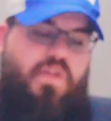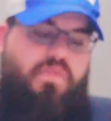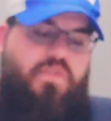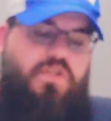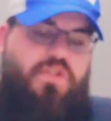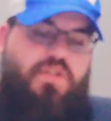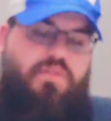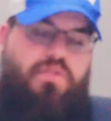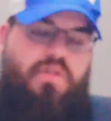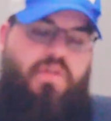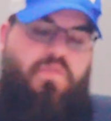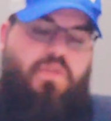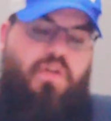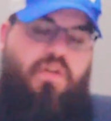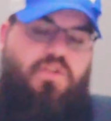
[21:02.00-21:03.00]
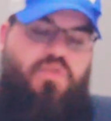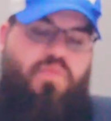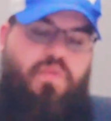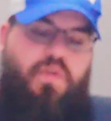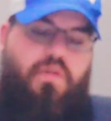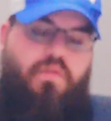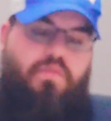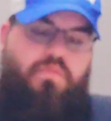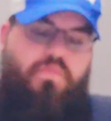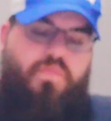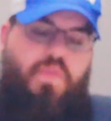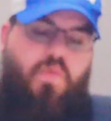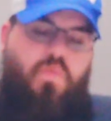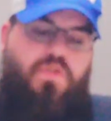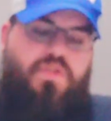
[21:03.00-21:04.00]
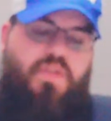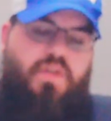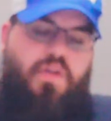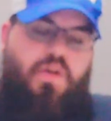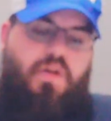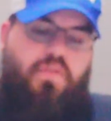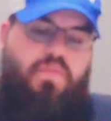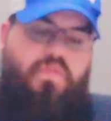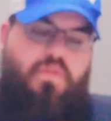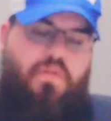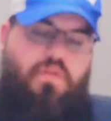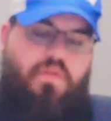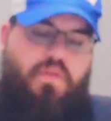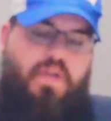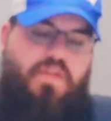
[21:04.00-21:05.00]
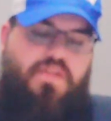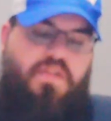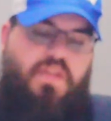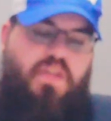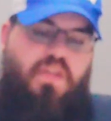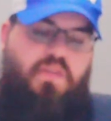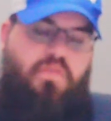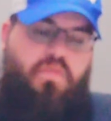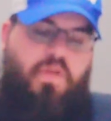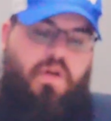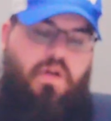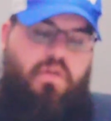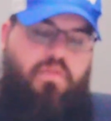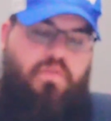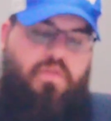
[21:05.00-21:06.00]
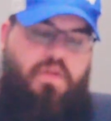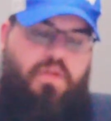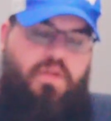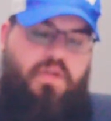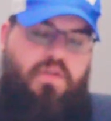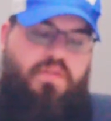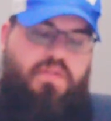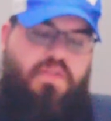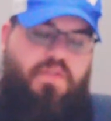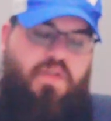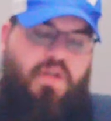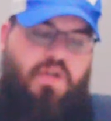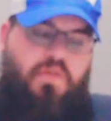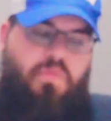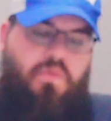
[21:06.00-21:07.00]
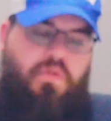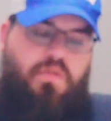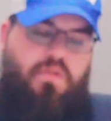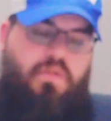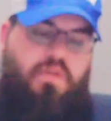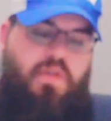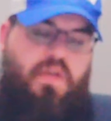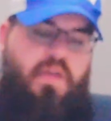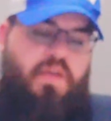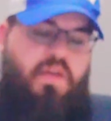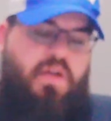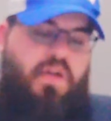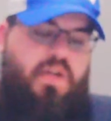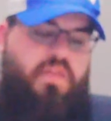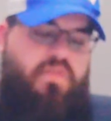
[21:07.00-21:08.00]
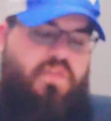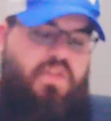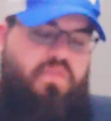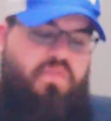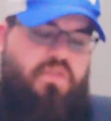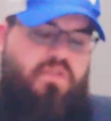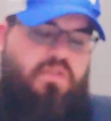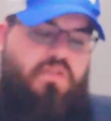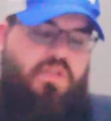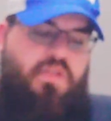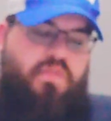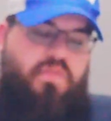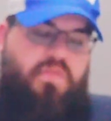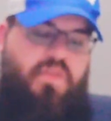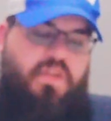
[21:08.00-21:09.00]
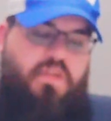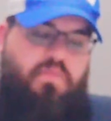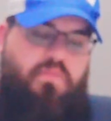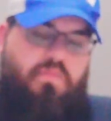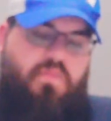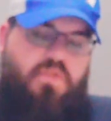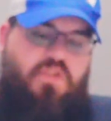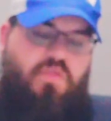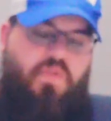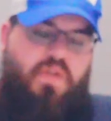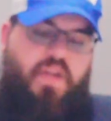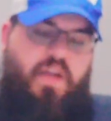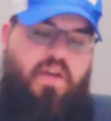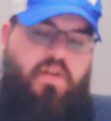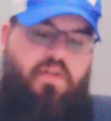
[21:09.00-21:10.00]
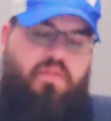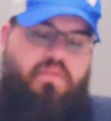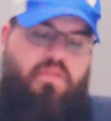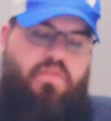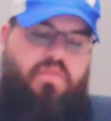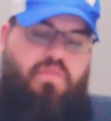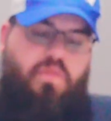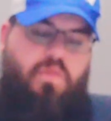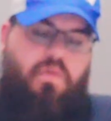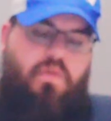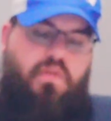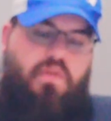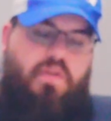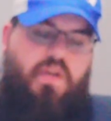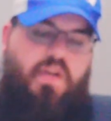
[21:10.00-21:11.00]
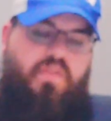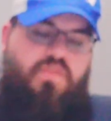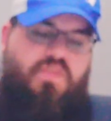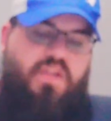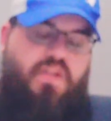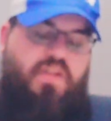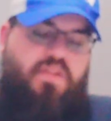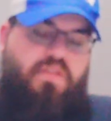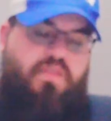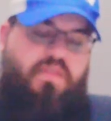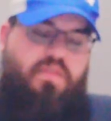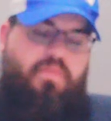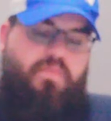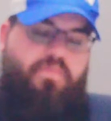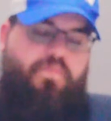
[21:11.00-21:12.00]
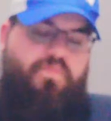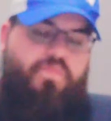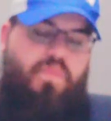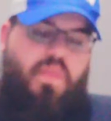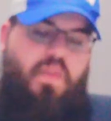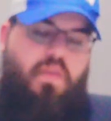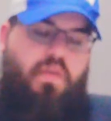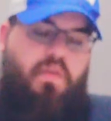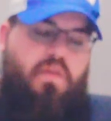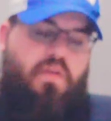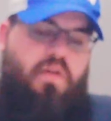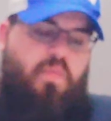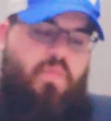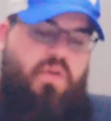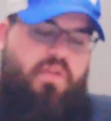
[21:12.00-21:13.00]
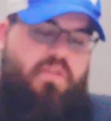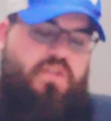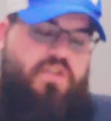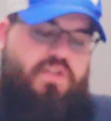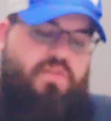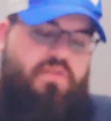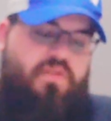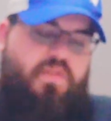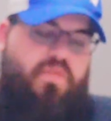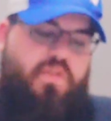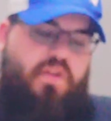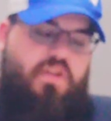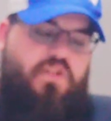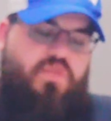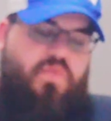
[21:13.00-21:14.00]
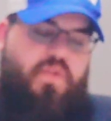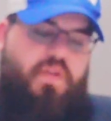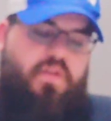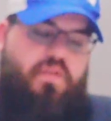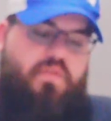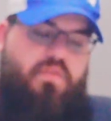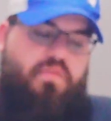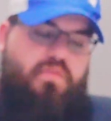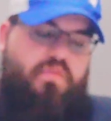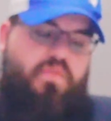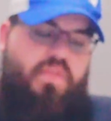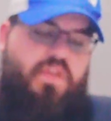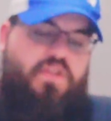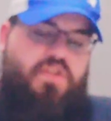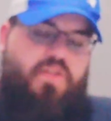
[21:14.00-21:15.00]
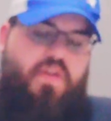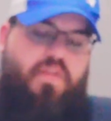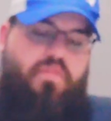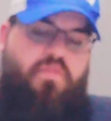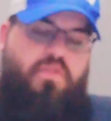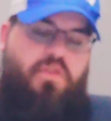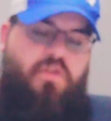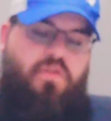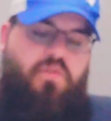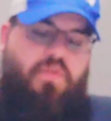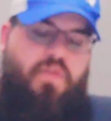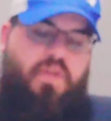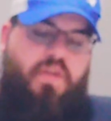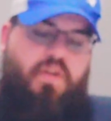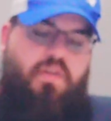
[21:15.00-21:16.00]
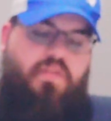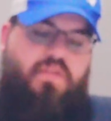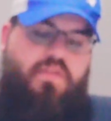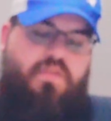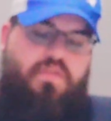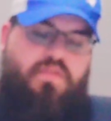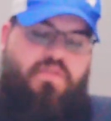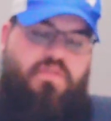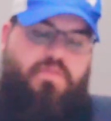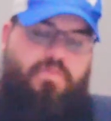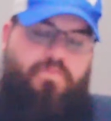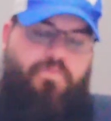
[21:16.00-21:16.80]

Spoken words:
of the children of Yashriel, which they offer as a heave offering unto Yahweh, I have given to the Levim to inherit. Therefore I have said unto them, Among the children of Yashriel they shall have no inheritance.